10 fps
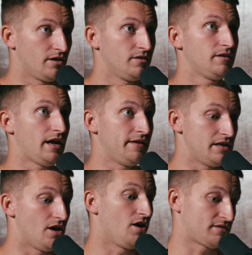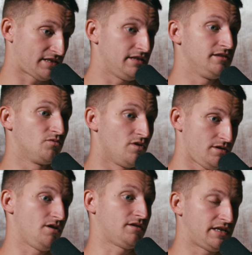1, and then aux keys 1,
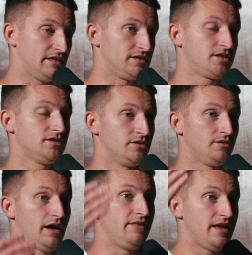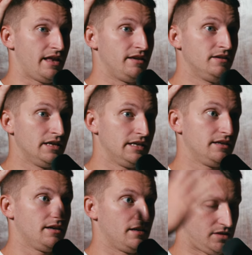aux keys 2. And then
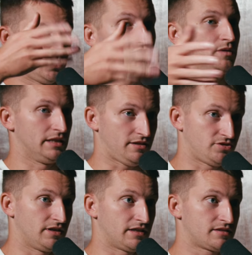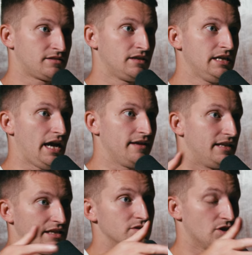the 2 electrics, and then
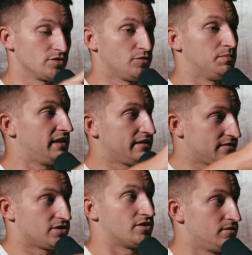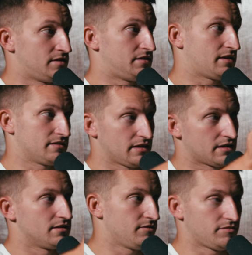he was also playing this acoustic as like
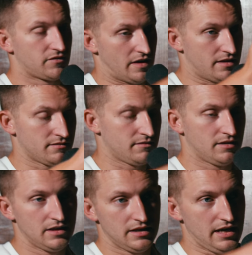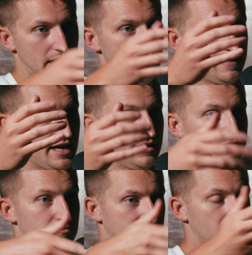another thing. Yeah. And then,
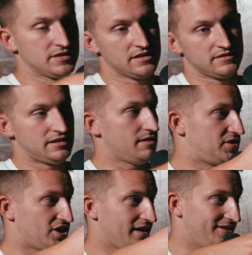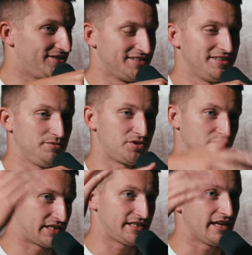but that was on the same channel, which was
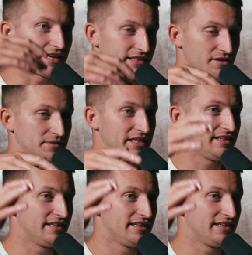sick. I loved it.